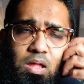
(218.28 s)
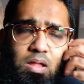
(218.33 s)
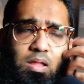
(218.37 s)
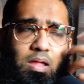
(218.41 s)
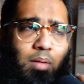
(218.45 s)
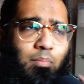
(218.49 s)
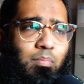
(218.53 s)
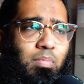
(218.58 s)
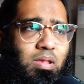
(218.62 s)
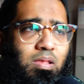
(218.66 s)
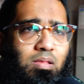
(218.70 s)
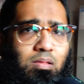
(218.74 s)

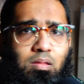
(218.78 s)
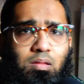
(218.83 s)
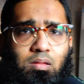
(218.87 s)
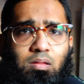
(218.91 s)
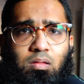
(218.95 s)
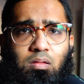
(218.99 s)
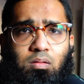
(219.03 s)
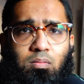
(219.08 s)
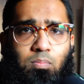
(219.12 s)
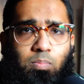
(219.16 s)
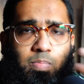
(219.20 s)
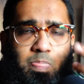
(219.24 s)
I mean,
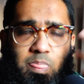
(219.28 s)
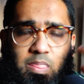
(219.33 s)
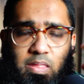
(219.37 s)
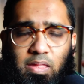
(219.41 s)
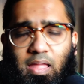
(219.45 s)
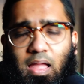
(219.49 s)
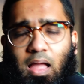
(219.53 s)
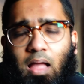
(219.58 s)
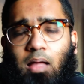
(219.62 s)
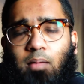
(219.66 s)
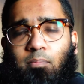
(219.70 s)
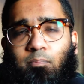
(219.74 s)

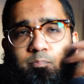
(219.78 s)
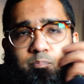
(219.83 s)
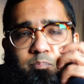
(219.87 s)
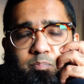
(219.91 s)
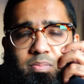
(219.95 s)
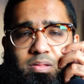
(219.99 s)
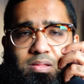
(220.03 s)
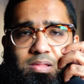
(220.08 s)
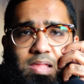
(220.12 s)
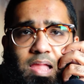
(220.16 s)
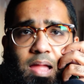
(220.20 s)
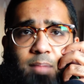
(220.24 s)
yeah,
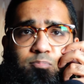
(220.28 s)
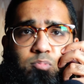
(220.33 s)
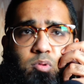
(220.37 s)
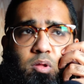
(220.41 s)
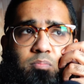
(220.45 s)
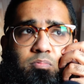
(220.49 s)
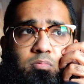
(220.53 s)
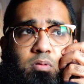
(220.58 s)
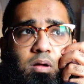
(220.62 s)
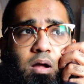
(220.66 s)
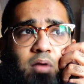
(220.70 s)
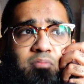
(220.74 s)

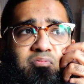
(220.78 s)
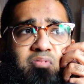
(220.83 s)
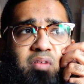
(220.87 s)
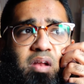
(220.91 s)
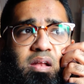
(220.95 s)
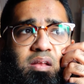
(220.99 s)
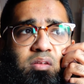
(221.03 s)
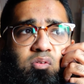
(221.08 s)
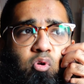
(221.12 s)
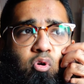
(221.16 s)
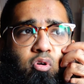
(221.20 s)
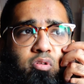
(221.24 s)
laptop
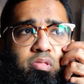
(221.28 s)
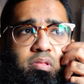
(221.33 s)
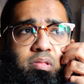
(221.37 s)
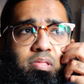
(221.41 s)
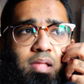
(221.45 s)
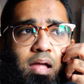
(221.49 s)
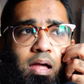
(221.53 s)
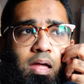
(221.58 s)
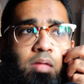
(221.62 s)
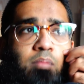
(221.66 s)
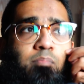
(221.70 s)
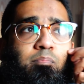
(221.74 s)
upfront cost is
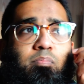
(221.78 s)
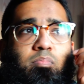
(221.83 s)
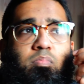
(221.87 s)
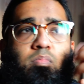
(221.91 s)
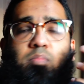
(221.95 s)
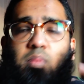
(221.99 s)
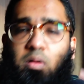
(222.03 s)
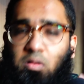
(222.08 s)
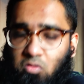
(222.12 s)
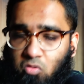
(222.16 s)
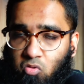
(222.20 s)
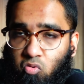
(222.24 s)
high,
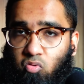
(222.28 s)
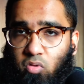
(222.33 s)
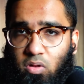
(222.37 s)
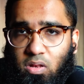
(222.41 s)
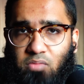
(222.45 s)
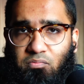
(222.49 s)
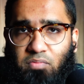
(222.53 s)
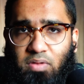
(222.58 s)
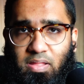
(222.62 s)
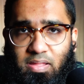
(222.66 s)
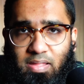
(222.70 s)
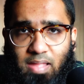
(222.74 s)
but you can
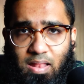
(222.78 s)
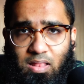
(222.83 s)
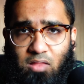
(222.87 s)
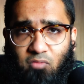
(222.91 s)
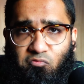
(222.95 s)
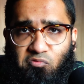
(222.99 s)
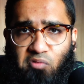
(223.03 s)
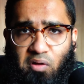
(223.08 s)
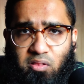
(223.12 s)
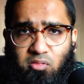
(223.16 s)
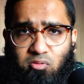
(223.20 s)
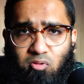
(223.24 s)
even get a
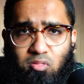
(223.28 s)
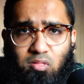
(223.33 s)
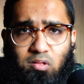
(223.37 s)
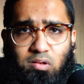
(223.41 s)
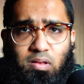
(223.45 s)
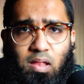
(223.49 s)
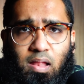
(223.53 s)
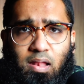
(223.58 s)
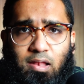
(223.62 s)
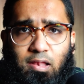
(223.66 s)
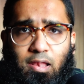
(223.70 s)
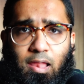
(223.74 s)

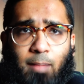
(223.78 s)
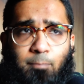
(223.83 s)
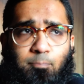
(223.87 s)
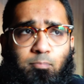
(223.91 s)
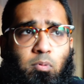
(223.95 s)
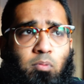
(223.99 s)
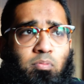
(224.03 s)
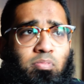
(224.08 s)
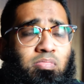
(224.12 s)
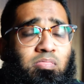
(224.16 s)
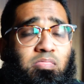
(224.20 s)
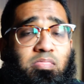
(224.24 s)
$1,000
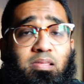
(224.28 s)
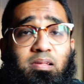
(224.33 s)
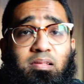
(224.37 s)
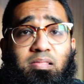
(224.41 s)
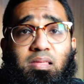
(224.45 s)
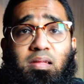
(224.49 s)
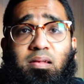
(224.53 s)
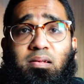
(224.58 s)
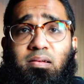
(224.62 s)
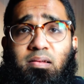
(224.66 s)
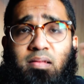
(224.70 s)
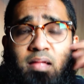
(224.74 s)
laptop,
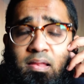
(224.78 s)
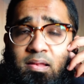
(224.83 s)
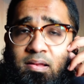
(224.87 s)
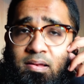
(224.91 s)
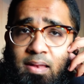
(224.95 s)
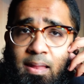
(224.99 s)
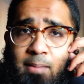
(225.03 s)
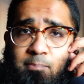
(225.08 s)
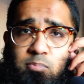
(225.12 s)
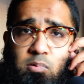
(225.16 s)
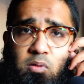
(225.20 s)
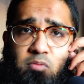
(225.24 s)
$600
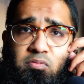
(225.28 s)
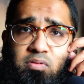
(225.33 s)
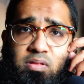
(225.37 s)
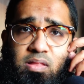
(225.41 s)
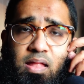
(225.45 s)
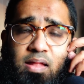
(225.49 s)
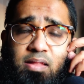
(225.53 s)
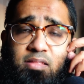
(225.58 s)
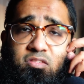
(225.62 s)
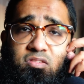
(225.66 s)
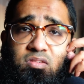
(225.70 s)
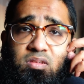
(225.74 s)
laptop with
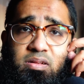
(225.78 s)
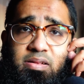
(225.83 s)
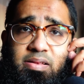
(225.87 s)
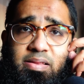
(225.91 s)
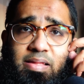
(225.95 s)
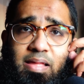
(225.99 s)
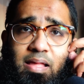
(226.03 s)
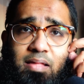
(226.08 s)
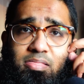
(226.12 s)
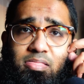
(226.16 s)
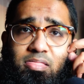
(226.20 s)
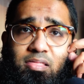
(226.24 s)
a
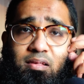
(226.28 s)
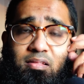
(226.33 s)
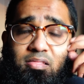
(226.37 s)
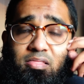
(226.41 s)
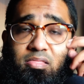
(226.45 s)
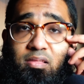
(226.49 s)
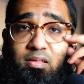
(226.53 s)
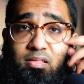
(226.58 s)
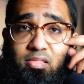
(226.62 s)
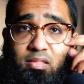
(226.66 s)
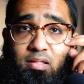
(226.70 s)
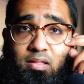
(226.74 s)
GTX
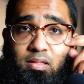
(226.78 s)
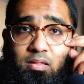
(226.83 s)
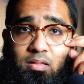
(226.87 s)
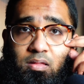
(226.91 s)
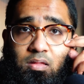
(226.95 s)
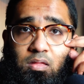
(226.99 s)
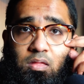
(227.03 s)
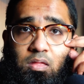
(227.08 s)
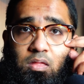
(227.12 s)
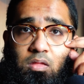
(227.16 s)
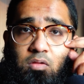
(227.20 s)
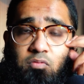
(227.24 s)
660,
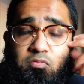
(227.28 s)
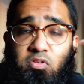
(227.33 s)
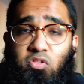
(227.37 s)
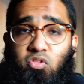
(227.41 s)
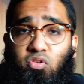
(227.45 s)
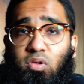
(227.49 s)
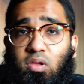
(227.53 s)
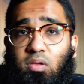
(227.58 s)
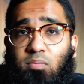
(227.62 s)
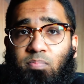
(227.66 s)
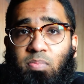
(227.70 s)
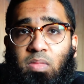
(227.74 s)

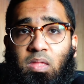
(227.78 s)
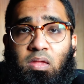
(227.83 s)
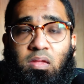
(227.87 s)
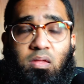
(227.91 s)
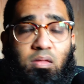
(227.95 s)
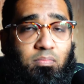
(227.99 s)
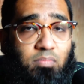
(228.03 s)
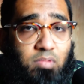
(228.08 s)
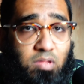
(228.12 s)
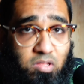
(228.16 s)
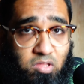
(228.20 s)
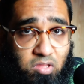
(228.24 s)
which give
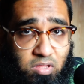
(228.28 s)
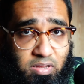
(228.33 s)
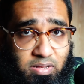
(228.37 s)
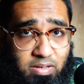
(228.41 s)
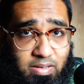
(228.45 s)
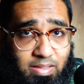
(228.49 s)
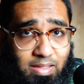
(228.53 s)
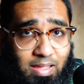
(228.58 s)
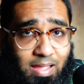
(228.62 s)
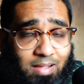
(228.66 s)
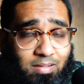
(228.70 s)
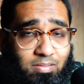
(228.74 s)

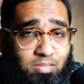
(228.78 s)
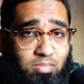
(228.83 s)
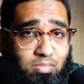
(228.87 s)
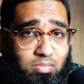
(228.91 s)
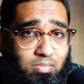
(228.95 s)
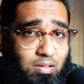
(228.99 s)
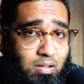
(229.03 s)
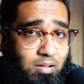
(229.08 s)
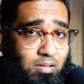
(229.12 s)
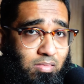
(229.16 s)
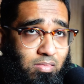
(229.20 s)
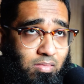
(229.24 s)
GTX
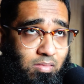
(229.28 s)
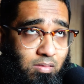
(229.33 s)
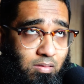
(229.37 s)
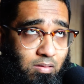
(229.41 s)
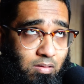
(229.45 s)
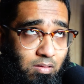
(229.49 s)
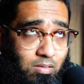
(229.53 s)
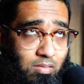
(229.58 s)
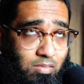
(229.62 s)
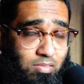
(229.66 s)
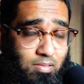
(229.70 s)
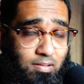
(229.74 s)

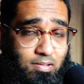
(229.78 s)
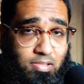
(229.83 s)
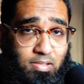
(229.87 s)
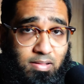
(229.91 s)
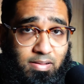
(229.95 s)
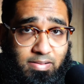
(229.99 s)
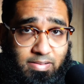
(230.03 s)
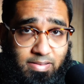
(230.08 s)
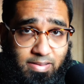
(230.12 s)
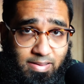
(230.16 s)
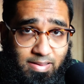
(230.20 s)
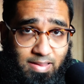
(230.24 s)

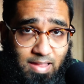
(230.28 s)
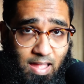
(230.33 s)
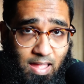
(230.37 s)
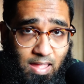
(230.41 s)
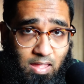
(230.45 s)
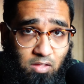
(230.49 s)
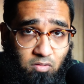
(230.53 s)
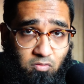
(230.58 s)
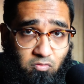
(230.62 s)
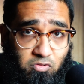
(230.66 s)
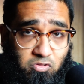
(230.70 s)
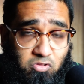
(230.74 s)
660
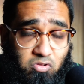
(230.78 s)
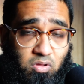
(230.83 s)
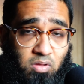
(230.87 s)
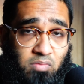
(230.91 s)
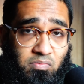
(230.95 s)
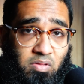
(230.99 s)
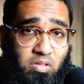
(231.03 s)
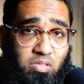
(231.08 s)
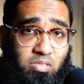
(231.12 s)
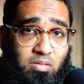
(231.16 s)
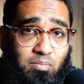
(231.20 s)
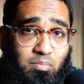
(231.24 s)
Ti, which give
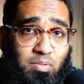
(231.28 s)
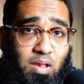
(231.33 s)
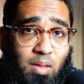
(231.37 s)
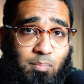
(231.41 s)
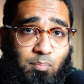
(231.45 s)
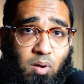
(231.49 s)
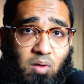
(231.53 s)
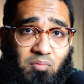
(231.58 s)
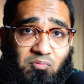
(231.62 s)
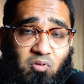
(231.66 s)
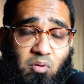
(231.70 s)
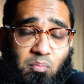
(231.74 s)
you similar
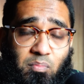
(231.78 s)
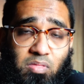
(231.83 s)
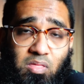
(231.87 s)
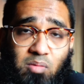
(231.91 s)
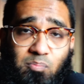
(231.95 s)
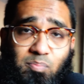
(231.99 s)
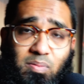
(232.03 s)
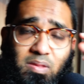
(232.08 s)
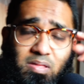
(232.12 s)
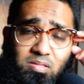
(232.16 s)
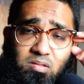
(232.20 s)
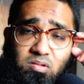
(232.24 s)
performance
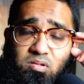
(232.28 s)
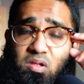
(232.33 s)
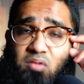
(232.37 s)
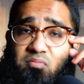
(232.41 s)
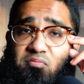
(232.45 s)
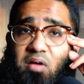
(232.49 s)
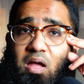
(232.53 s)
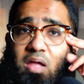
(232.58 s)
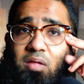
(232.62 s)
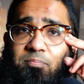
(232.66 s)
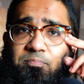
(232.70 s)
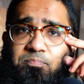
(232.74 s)
of PlayStation
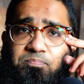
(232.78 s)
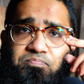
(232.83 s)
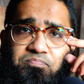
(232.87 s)
5